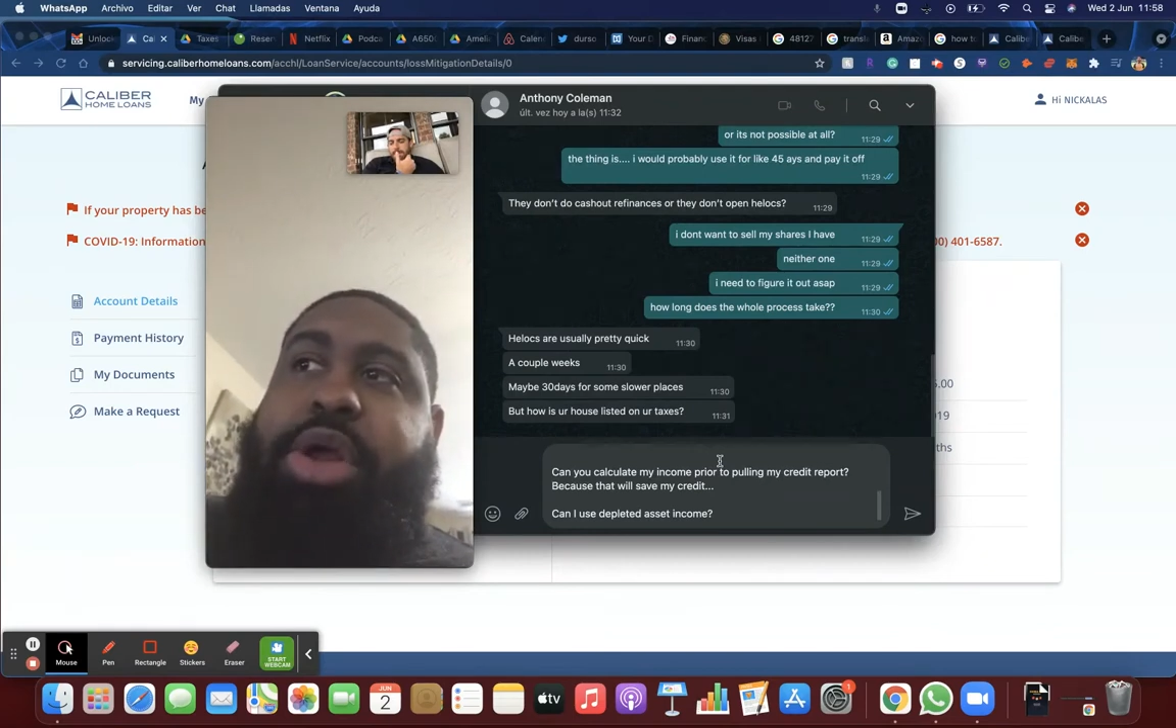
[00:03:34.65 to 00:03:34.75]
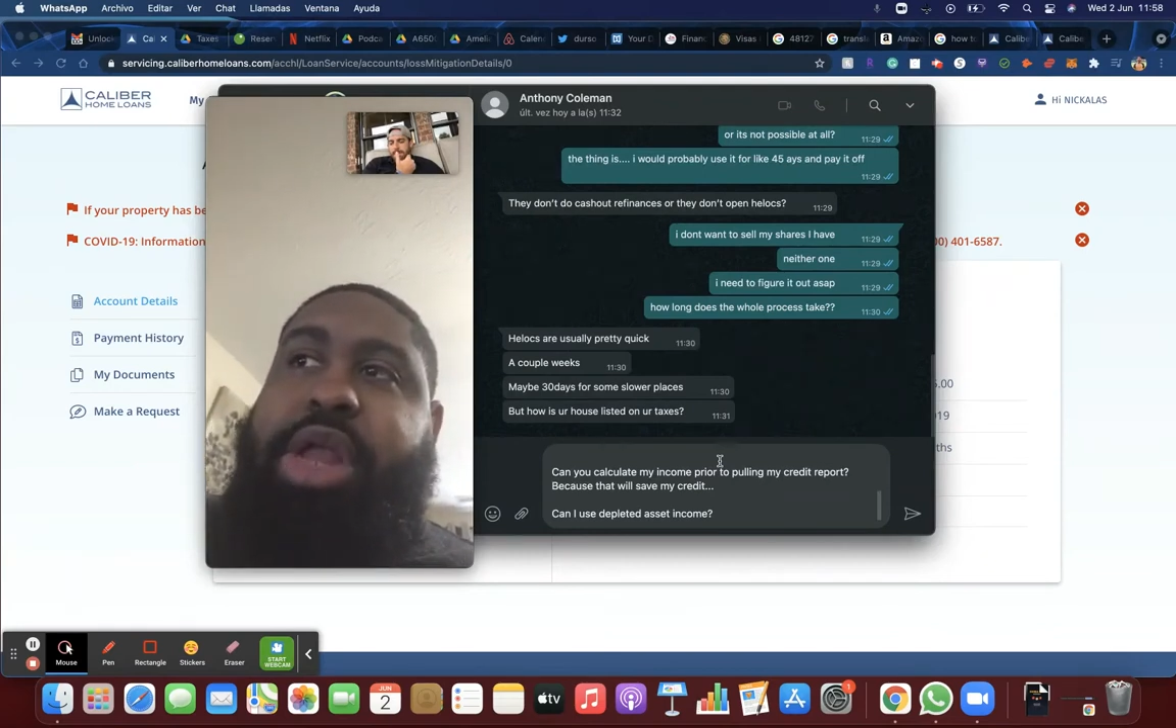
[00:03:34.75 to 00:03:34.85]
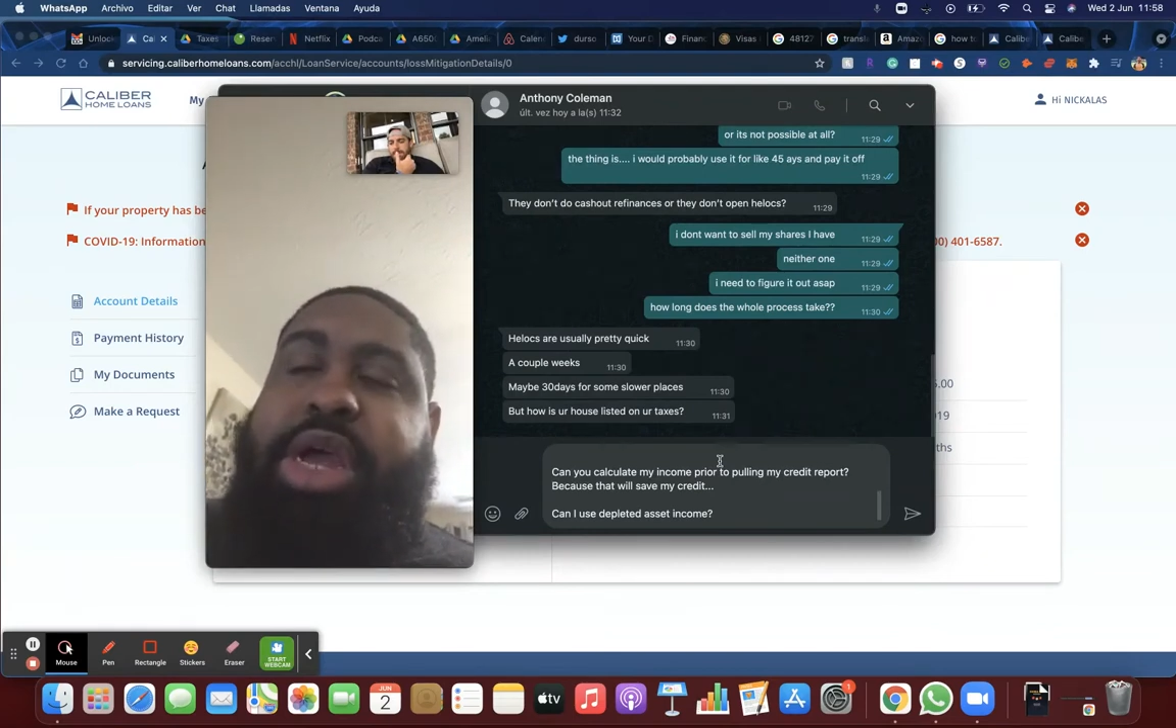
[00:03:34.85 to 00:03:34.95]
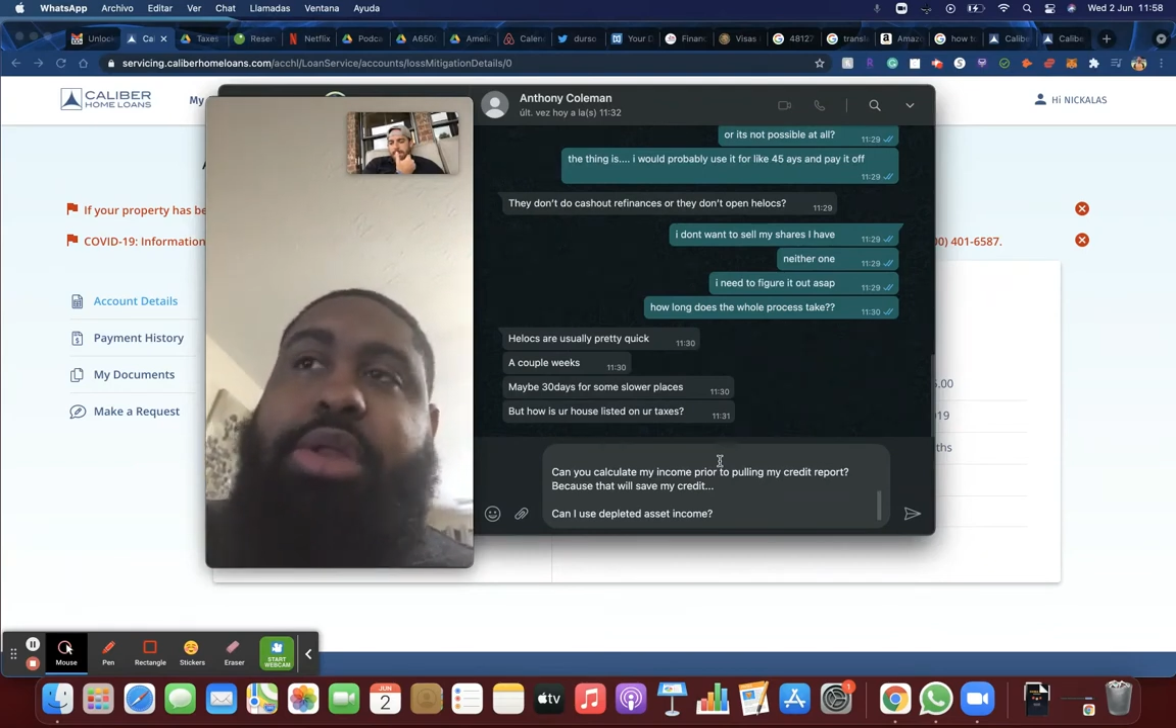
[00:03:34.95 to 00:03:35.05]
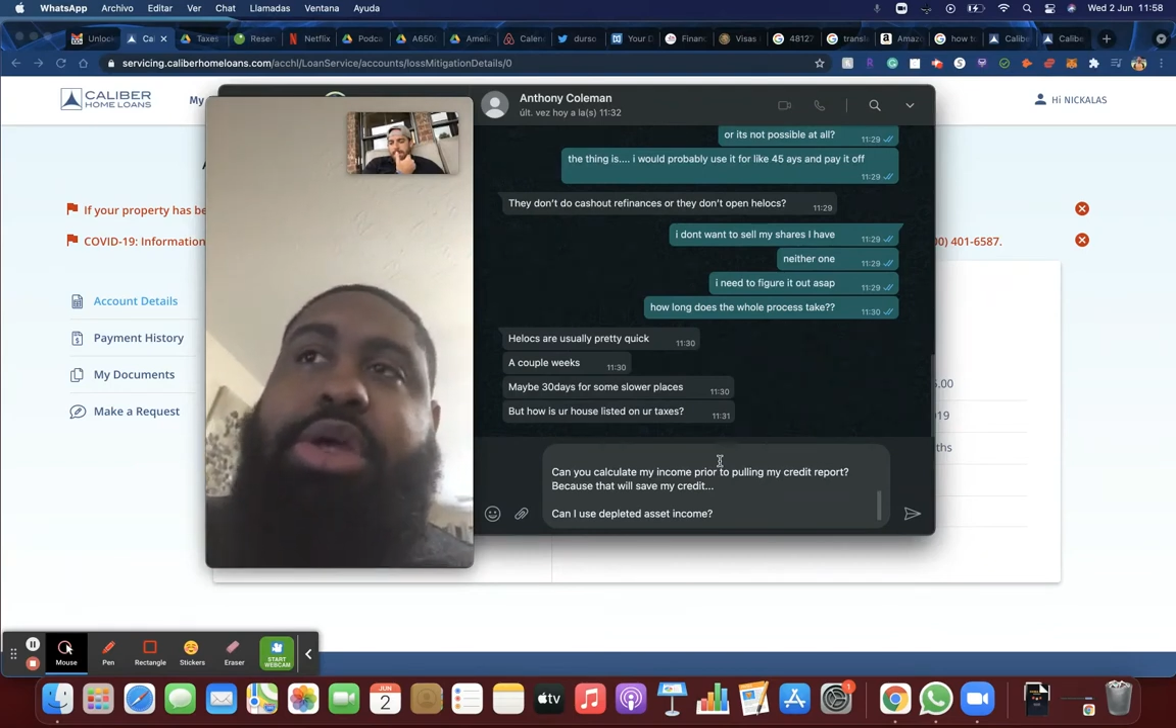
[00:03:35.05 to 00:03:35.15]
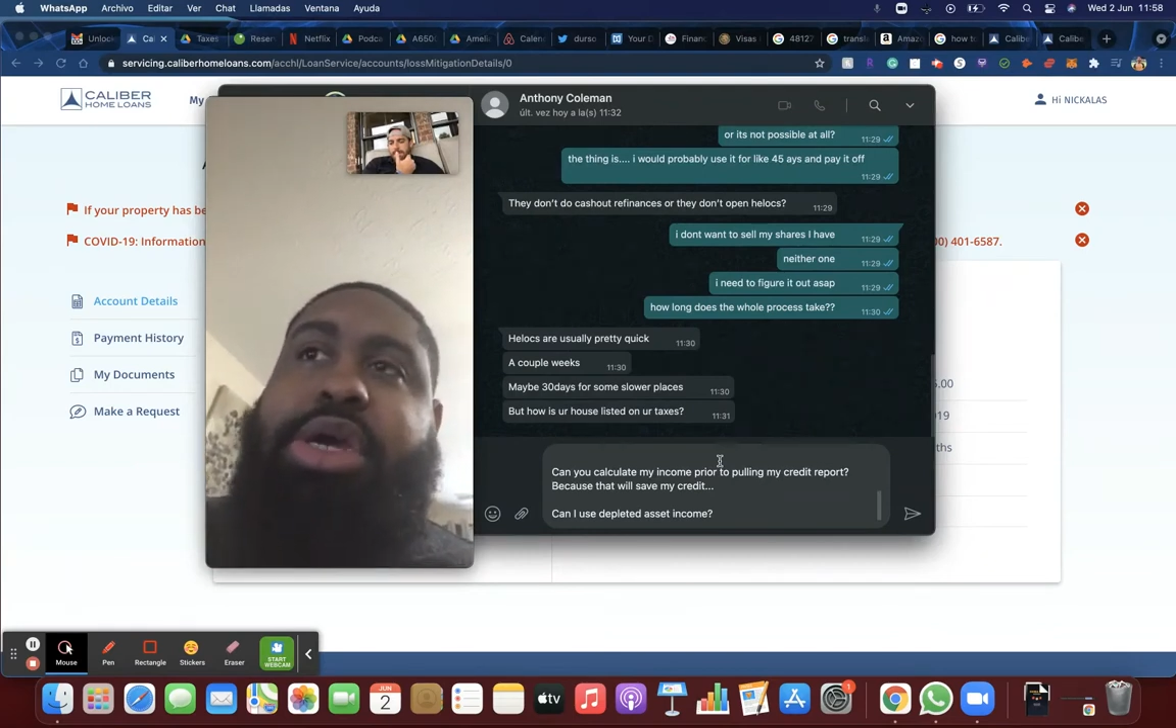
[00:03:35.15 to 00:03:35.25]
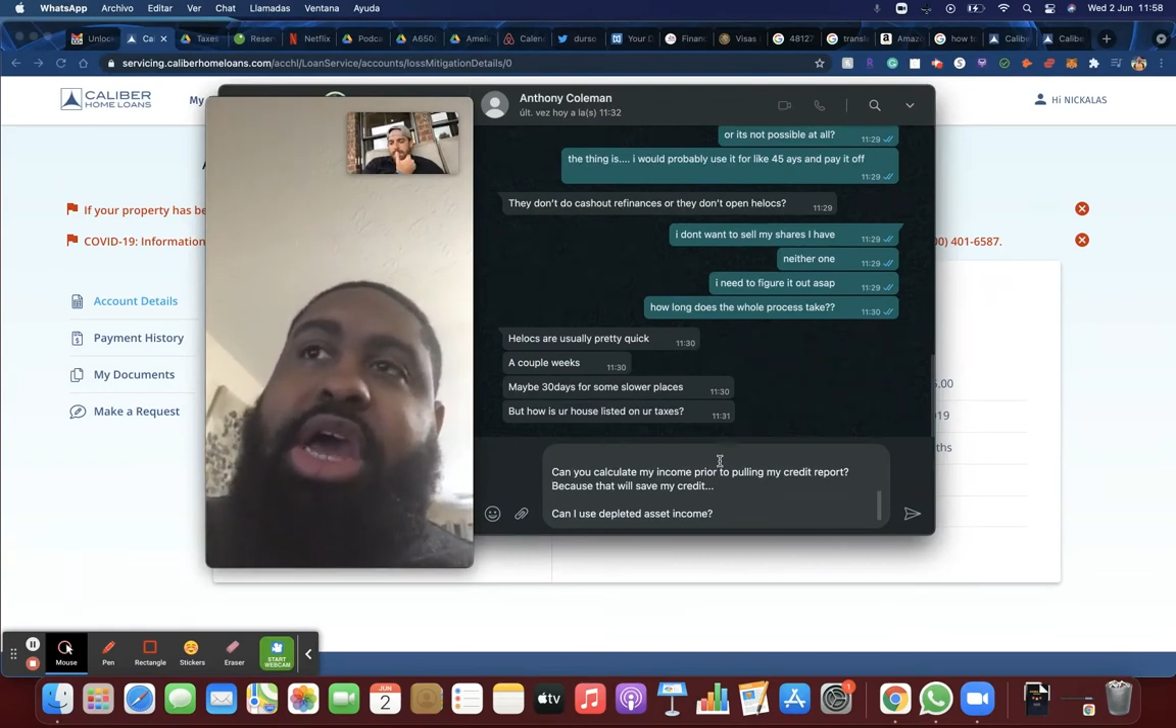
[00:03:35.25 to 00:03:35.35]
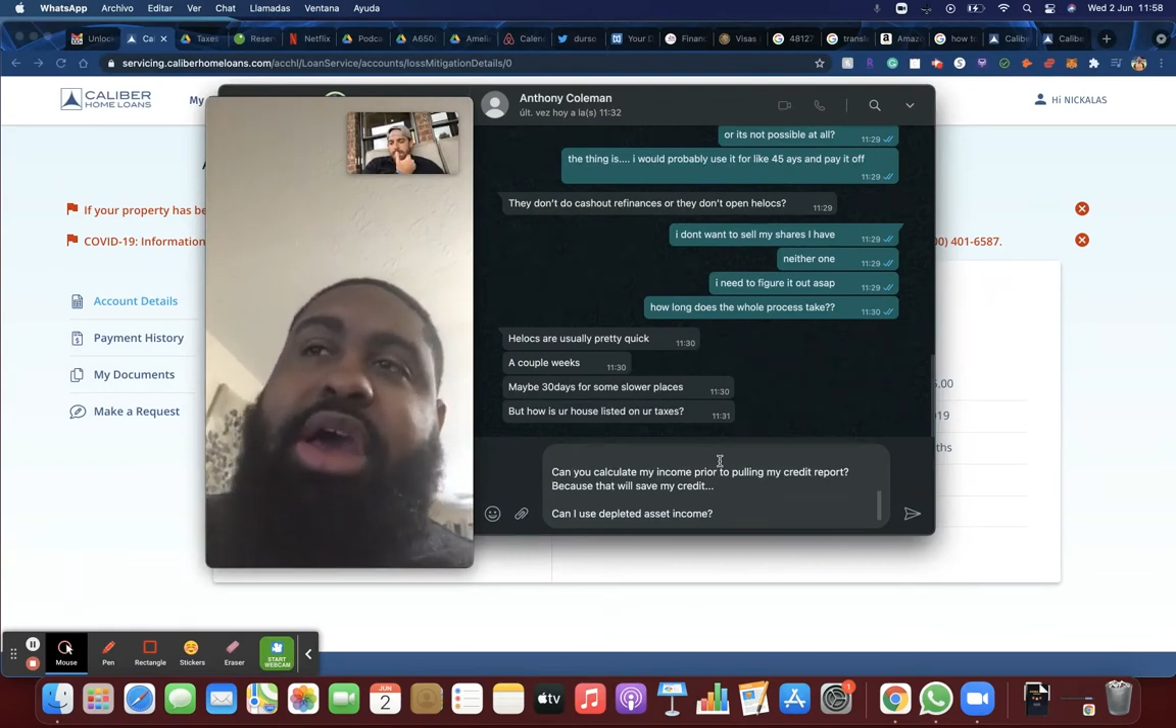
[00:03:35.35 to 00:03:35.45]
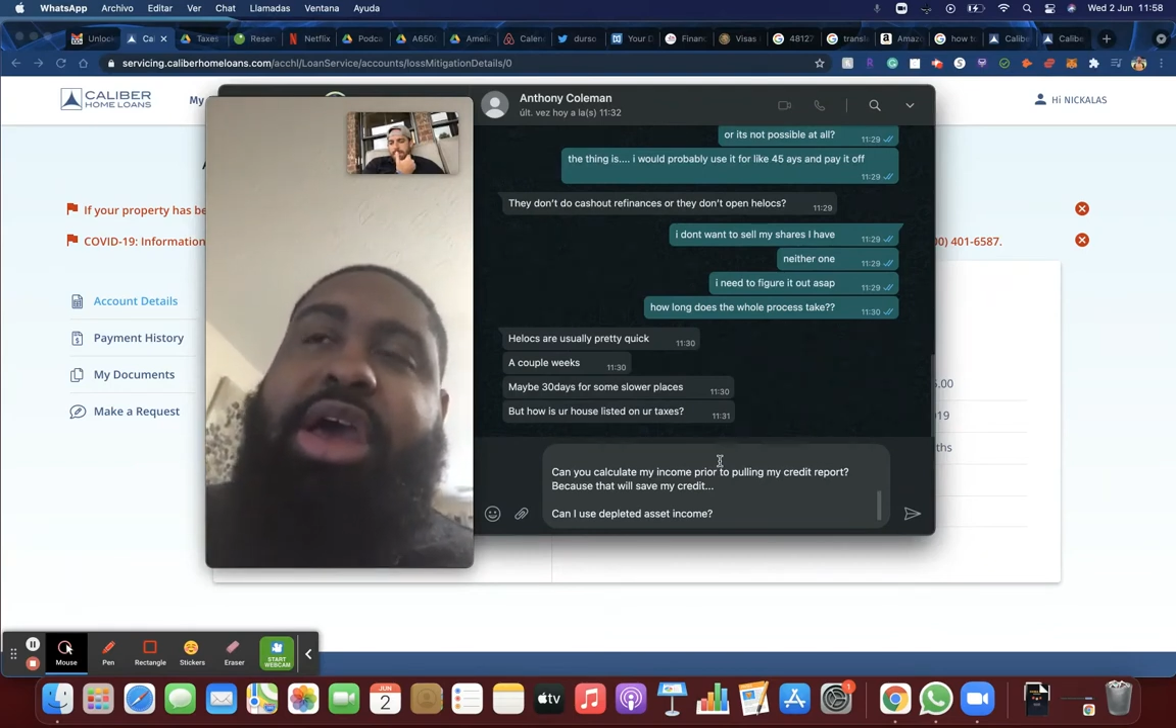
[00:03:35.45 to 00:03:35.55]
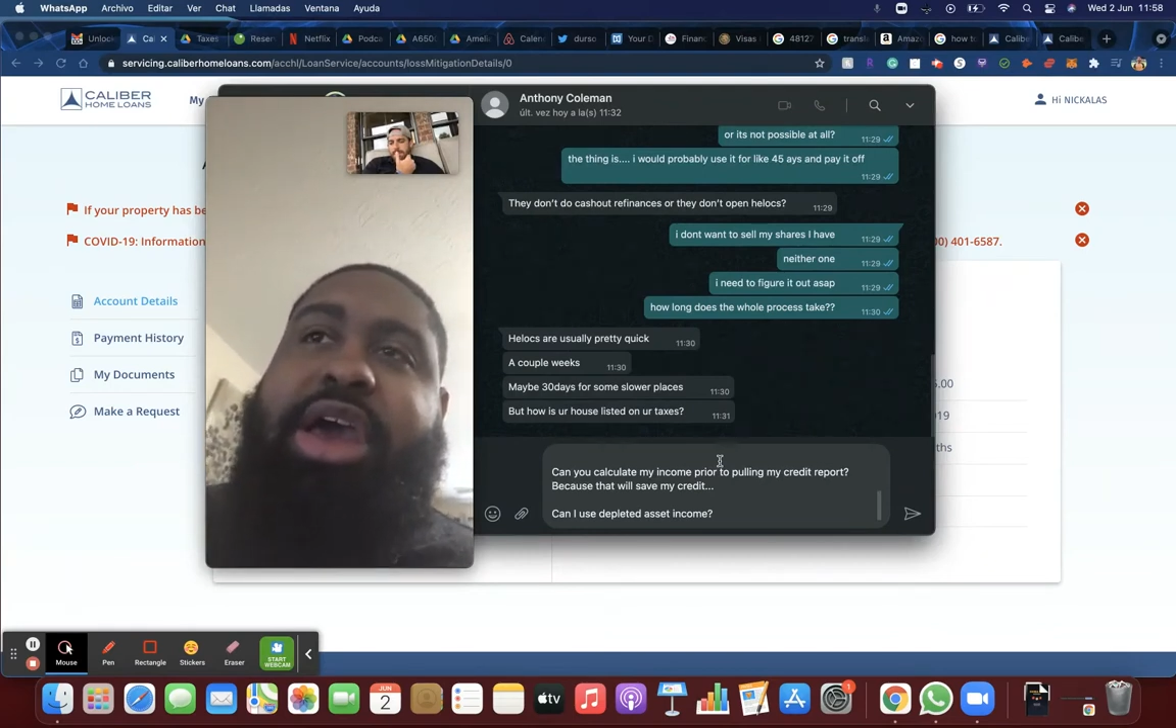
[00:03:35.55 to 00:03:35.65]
let them know, like, look,